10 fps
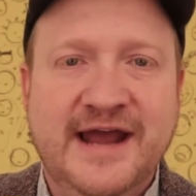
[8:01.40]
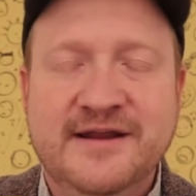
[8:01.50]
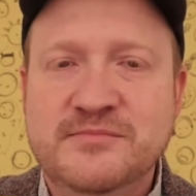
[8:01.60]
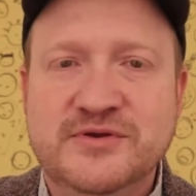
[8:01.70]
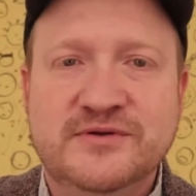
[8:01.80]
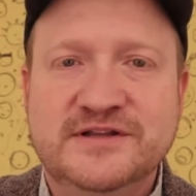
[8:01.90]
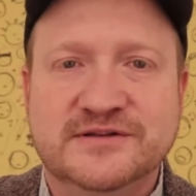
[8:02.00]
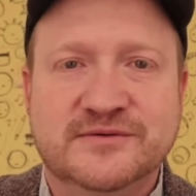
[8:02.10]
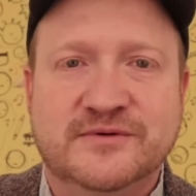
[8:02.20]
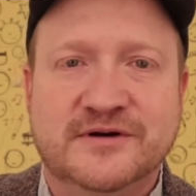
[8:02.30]
to the
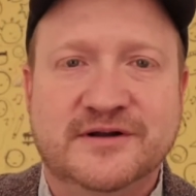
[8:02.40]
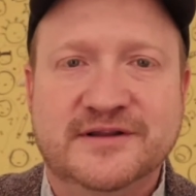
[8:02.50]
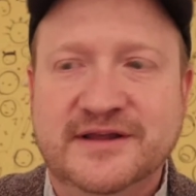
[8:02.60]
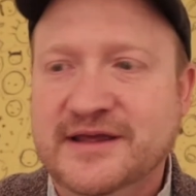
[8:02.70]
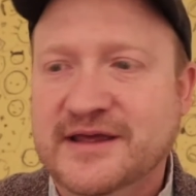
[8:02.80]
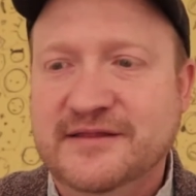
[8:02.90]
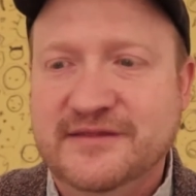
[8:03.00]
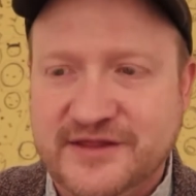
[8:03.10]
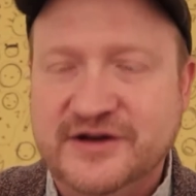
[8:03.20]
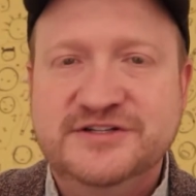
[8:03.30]
world, they're
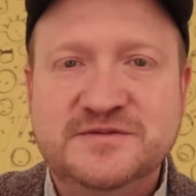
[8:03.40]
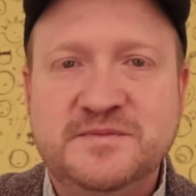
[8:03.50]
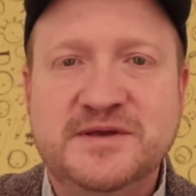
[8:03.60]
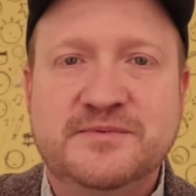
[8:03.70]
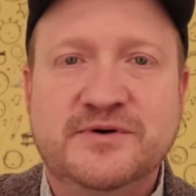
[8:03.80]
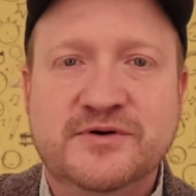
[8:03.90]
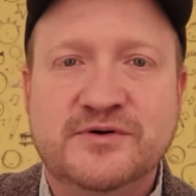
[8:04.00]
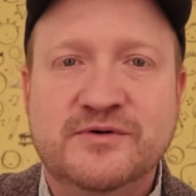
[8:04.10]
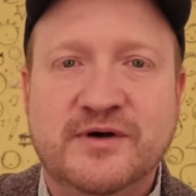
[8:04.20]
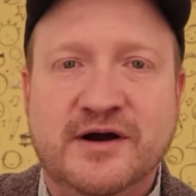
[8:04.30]
just people who
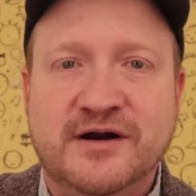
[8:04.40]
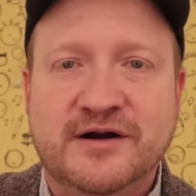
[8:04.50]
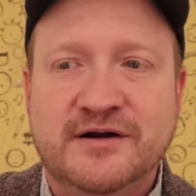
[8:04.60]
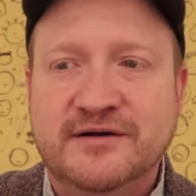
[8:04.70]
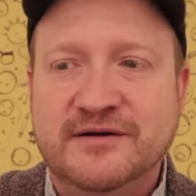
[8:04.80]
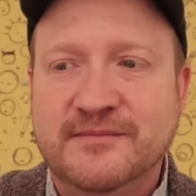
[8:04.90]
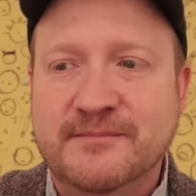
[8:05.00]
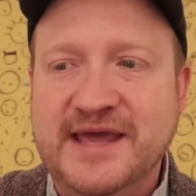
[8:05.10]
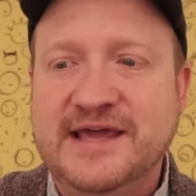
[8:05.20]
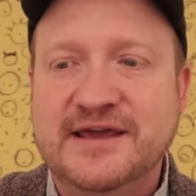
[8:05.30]
are
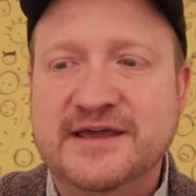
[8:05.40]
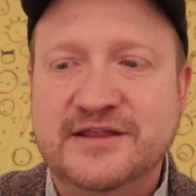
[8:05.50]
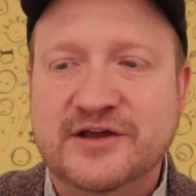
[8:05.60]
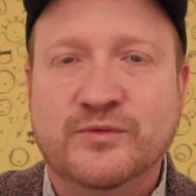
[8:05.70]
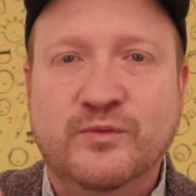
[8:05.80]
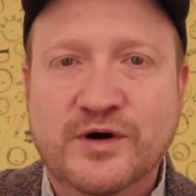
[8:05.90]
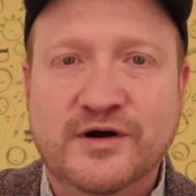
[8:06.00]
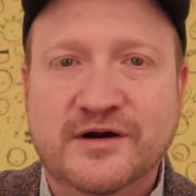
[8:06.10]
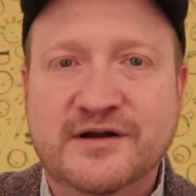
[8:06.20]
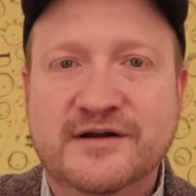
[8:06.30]
making their work,
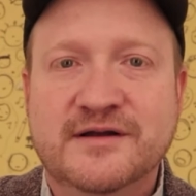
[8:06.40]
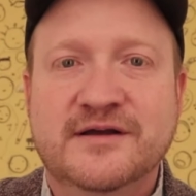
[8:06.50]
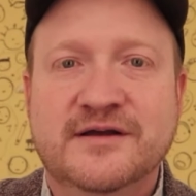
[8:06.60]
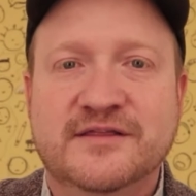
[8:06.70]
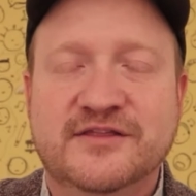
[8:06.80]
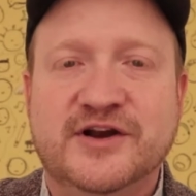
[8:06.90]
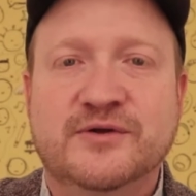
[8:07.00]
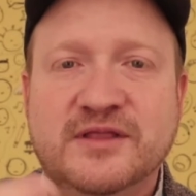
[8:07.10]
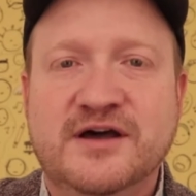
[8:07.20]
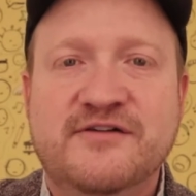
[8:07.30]
their
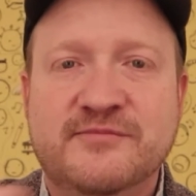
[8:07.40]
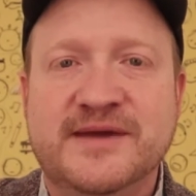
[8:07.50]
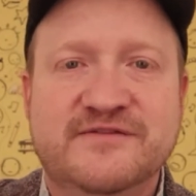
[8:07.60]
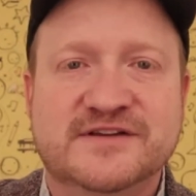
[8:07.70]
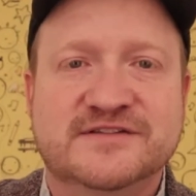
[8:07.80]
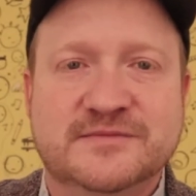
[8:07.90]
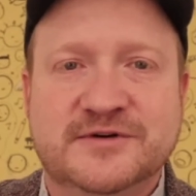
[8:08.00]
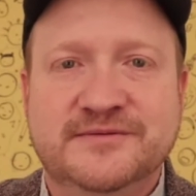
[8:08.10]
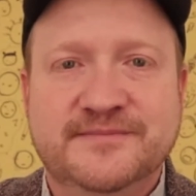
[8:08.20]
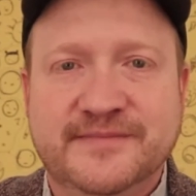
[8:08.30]
love made visible.
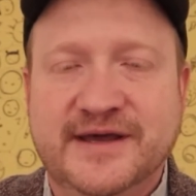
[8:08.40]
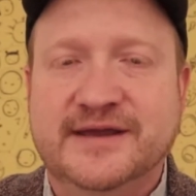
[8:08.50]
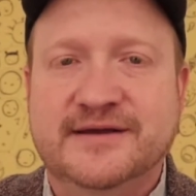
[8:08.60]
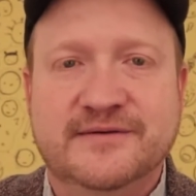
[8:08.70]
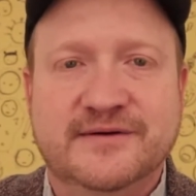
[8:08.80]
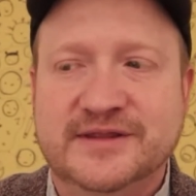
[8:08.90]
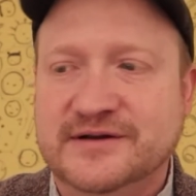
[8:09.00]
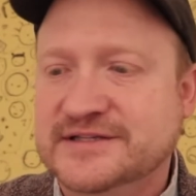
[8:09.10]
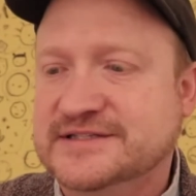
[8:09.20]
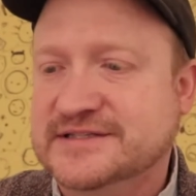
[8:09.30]
Like whether
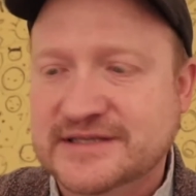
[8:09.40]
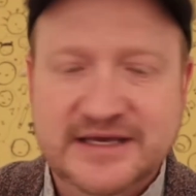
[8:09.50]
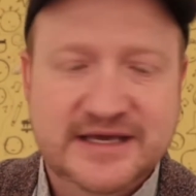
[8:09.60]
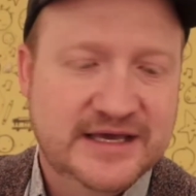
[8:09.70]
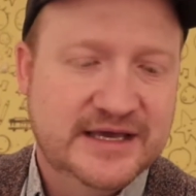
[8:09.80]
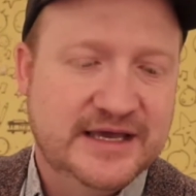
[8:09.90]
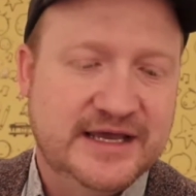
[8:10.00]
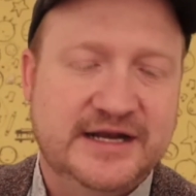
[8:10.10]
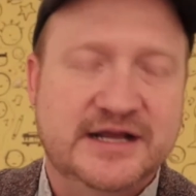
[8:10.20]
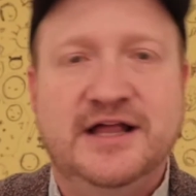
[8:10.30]
it's in a
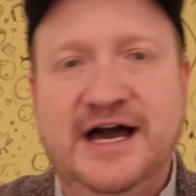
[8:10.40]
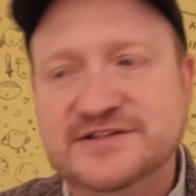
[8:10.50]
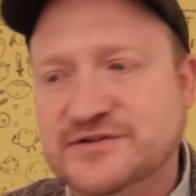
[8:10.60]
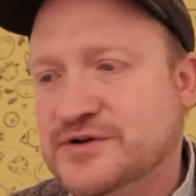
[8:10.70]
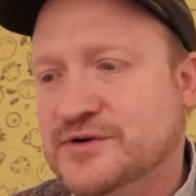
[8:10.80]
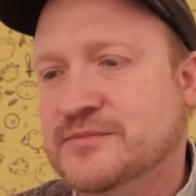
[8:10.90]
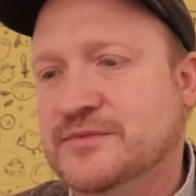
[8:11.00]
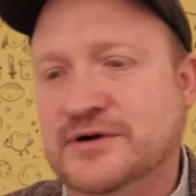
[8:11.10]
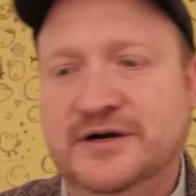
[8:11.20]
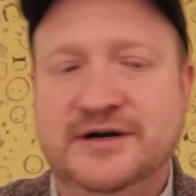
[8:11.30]
classroom
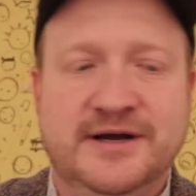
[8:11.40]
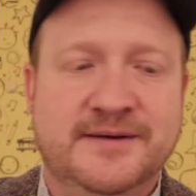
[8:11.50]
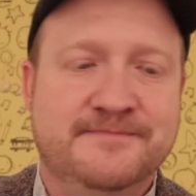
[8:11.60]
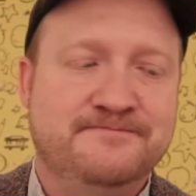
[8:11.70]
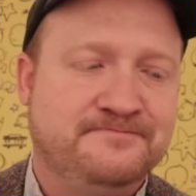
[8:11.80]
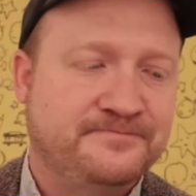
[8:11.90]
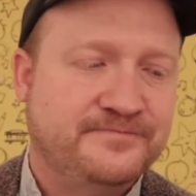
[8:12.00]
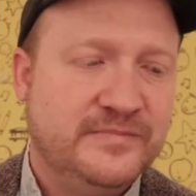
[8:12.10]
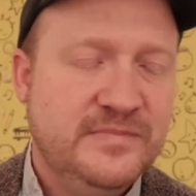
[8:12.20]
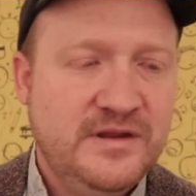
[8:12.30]
or,
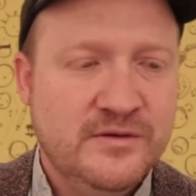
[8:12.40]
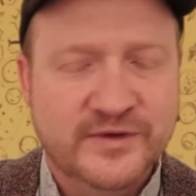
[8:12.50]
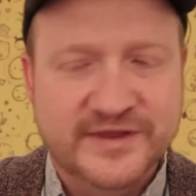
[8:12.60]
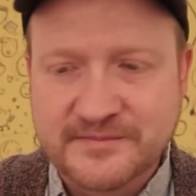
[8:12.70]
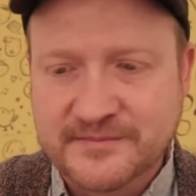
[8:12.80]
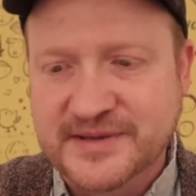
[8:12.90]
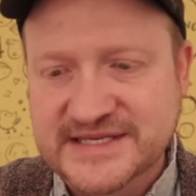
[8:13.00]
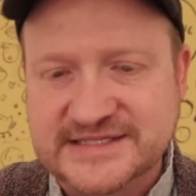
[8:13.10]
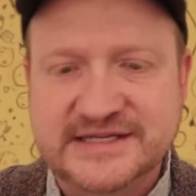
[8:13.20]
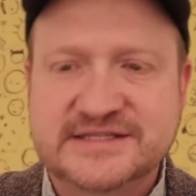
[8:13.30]
with a
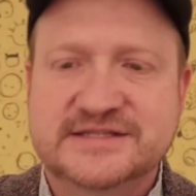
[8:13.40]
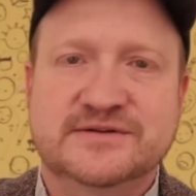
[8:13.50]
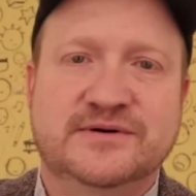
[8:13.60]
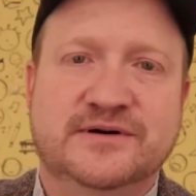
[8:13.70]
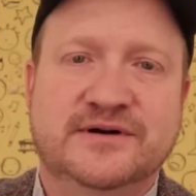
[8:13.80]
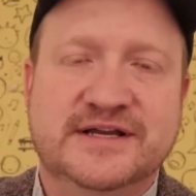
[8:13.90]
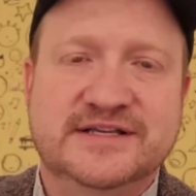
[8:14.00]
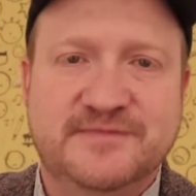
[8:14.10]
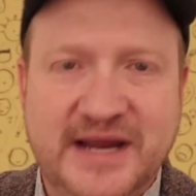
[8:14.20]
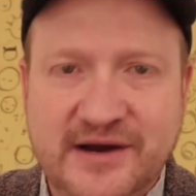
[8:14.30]
business or as a
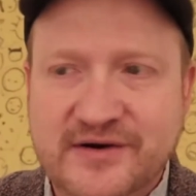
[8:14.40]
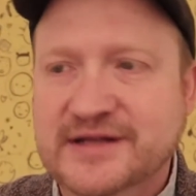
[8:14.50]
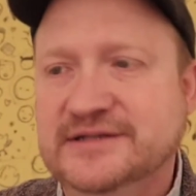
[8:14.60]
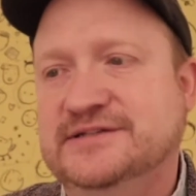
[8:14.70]
parent,